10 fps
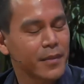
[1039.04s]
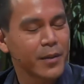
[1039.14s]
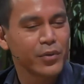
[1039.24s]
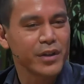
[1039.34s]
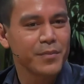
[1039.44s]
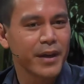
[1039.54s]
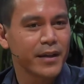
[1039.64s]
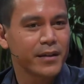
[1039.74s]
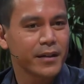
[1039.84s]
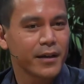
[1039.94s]
employees
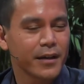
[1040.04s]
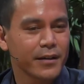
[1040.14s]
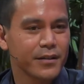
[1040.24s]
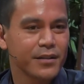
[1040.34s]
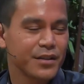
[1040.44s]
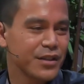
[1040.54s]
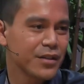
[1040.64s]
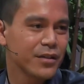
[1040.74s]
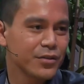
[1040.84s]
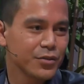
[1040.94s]
make the
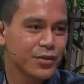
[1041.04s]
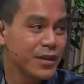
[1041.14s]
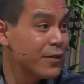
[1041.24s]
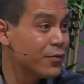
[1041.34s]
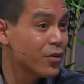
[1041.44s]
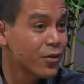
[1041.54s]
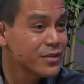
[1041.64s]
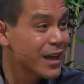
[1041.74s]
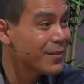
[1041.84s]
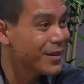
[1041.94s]
decision to stay for a
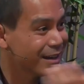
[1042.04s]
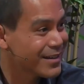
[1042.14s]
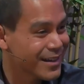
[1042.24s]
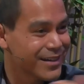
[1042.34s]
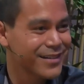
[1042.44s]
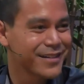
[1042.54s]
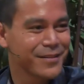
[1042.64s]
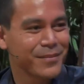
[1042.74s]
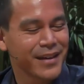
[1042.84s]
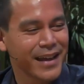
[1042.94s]
long time, like
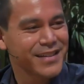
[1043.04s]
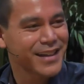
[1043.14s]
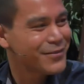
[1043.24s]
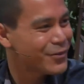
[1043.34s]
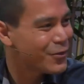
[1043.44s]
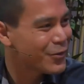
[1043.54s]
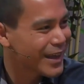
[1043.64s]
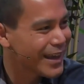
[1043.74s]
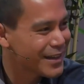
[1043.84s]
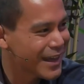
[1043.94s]
Hank said, for
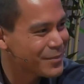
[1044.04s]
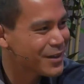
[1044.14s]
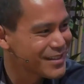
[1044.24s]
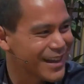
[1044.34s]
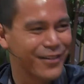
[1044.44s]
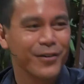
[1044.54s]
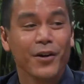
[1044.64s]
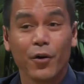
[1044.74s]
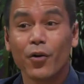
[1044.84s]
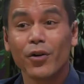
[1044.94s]
already eight months now,
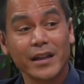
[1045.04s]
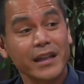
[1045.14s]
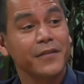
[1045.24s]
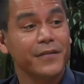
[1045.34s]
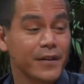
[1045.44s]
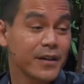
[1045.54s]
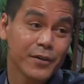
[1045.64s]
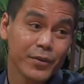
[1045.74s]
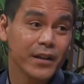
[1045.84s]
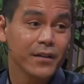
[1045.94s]
or leave
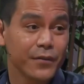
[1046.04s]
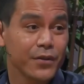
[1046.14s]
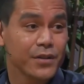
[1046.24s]
within the